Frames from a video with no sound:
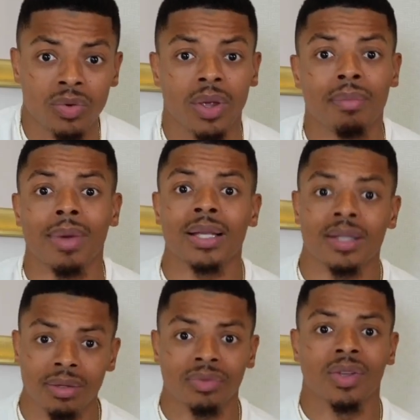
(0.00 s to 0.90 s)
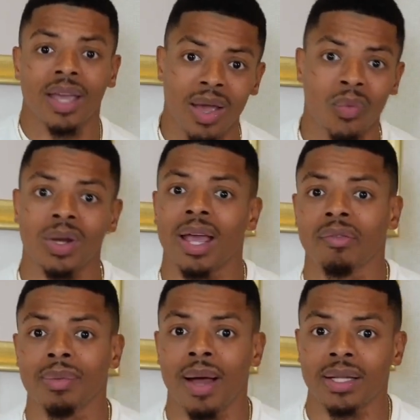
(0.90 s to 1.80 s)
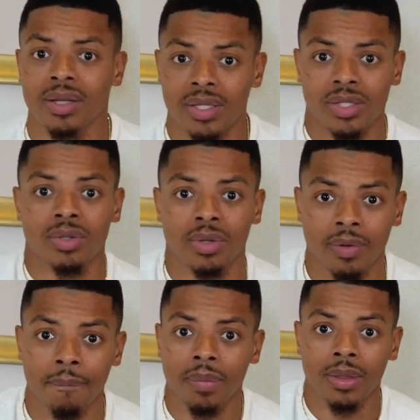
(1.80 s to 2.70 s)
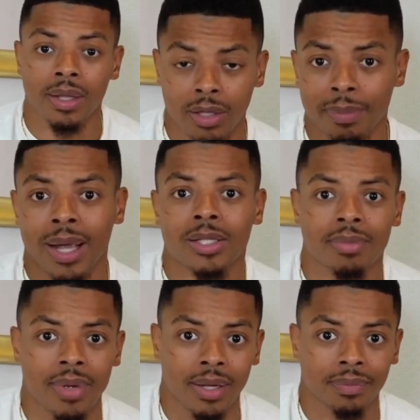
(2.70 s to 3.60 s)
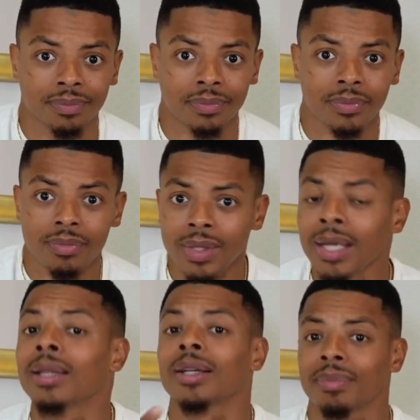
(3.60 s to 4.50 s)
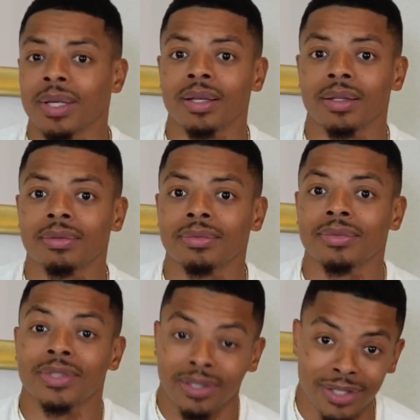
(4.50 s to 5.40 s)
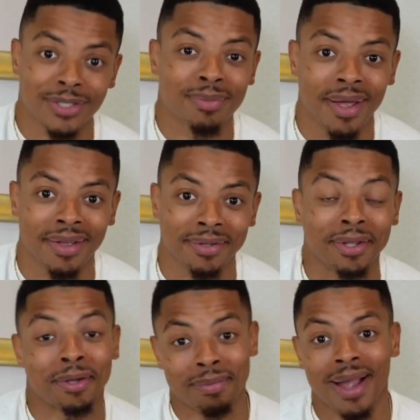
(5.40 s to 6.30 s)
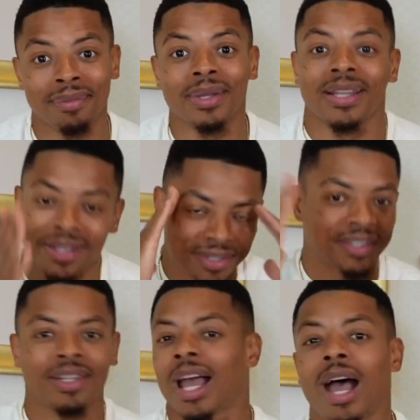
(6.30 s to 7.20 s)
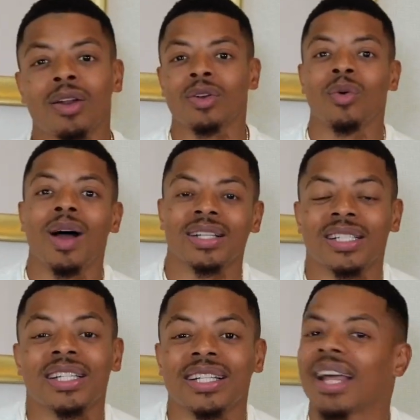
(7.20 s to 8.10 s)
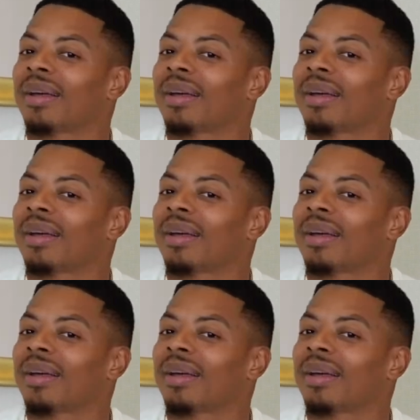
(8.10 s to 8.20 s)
between myself and what everybody else is doing. Now look back at your man, and look at me, and look at your man, and look back at me. I don't know why I just did